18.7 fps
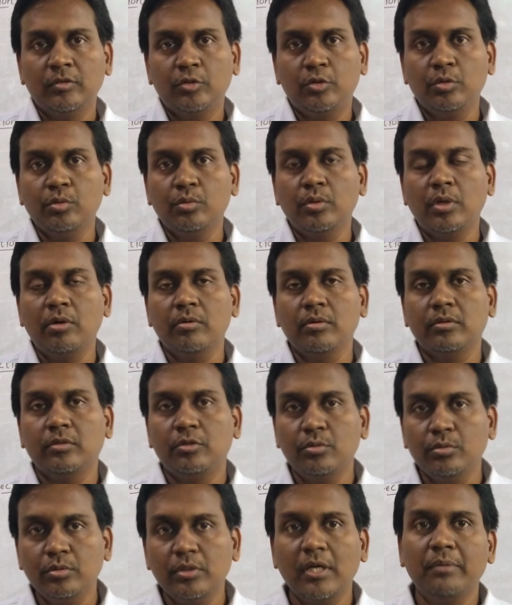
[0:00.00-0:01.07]

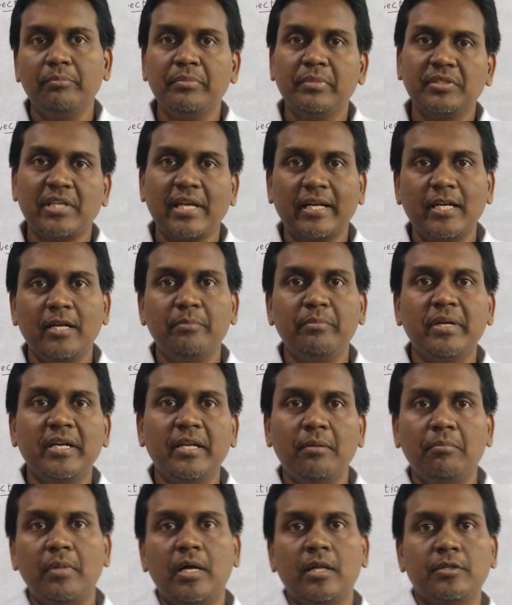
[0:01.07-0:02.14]
through the second
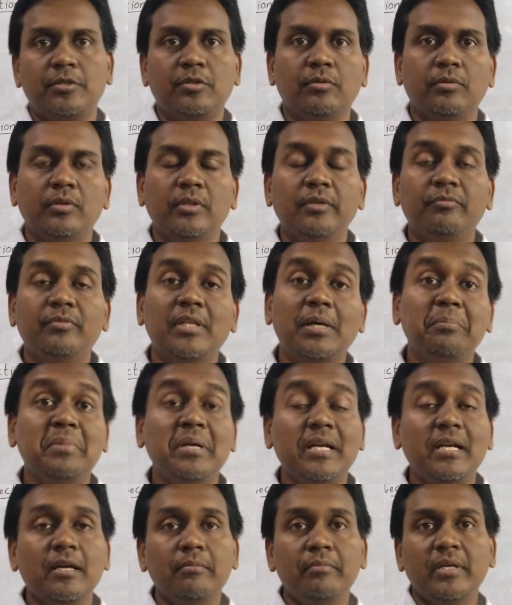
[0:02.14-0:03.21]
medium also if the
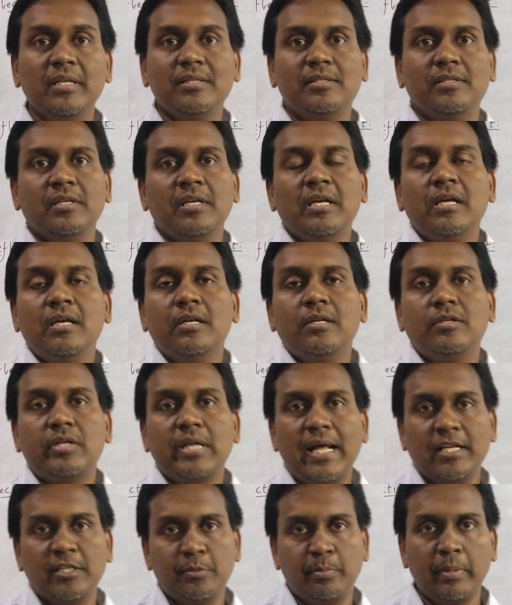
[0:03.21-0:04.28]
medium is
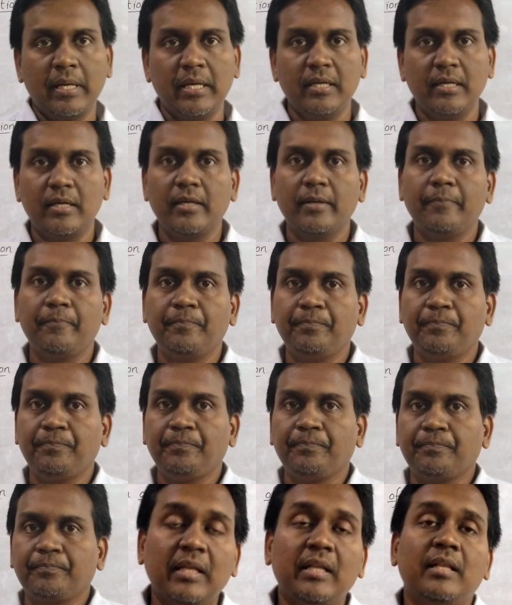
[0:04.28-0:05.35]
transparent.
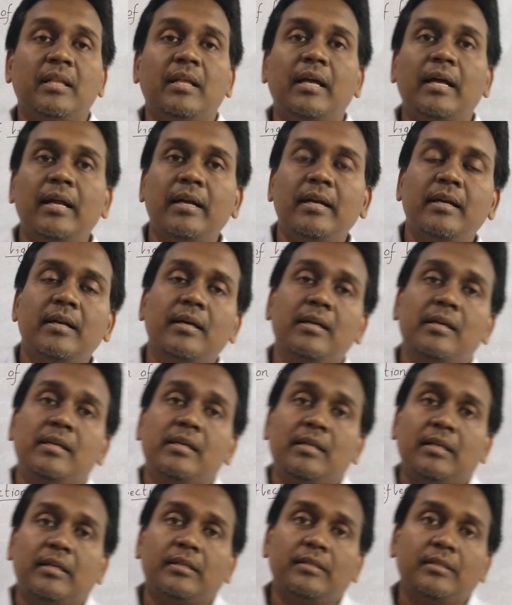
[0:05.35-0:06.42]
And
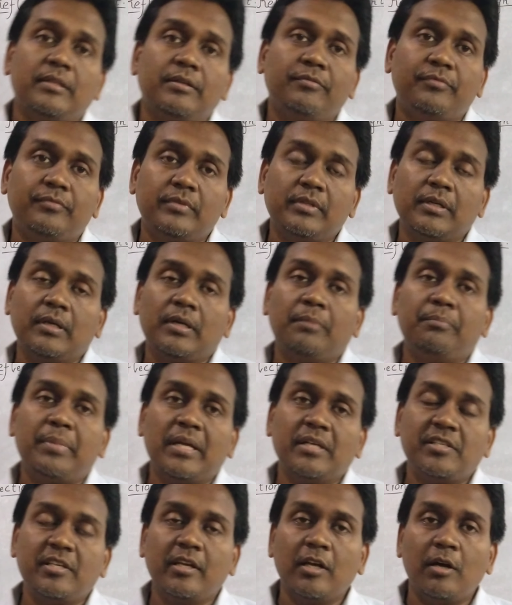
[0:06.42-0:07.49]
if
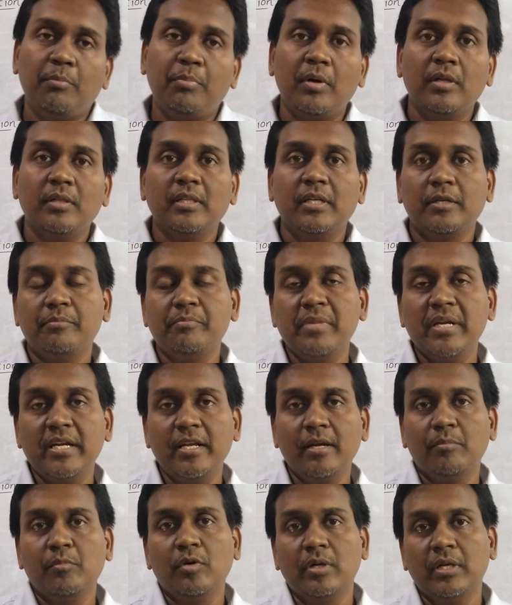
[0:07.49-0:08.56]
basing upon that
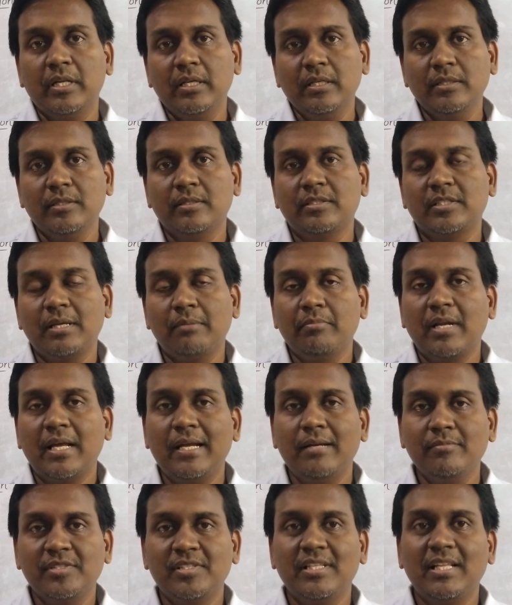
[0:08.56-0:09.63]
medium only,
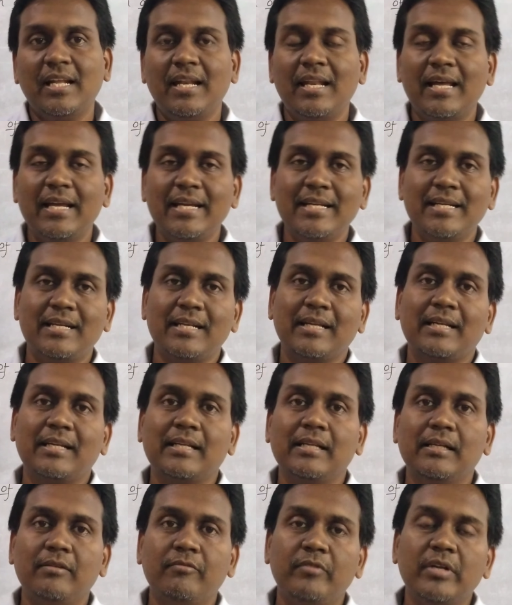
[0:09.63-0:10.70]
sometimes the light
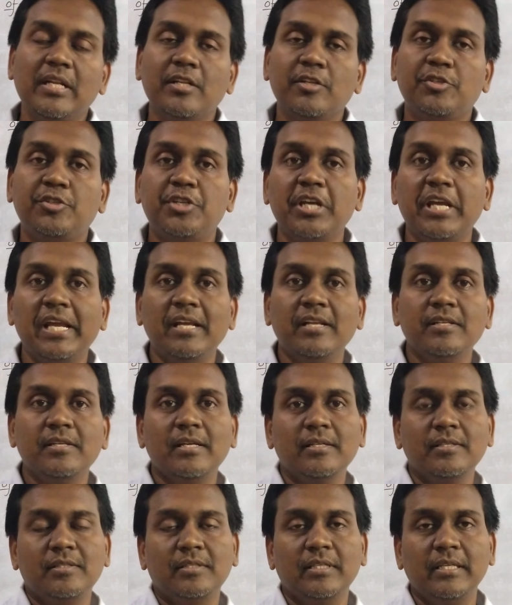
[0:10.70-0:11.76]
will
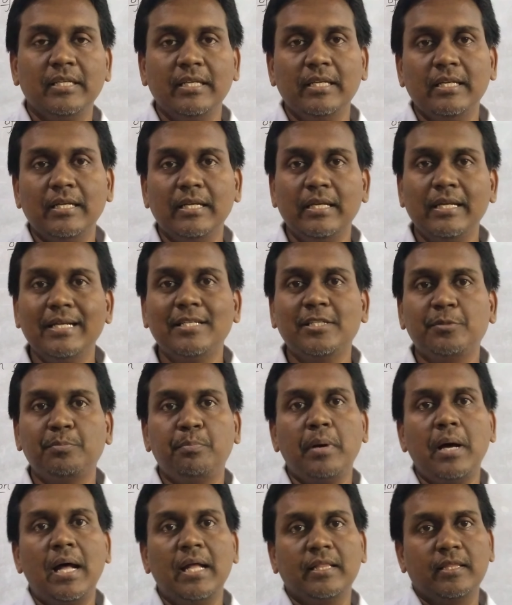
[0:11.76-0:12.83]
changes its
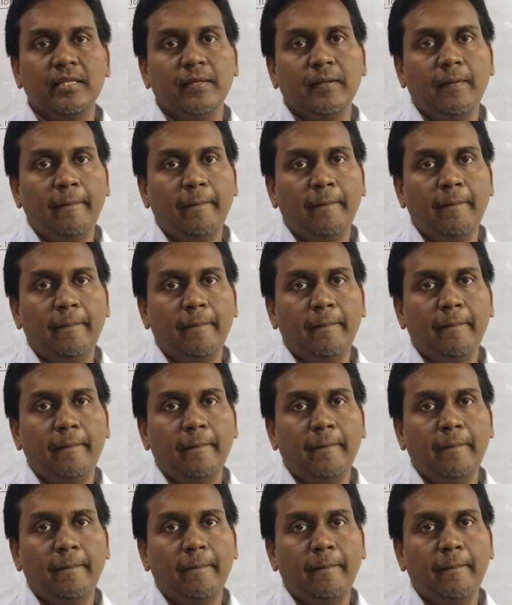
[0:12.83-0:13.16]
path.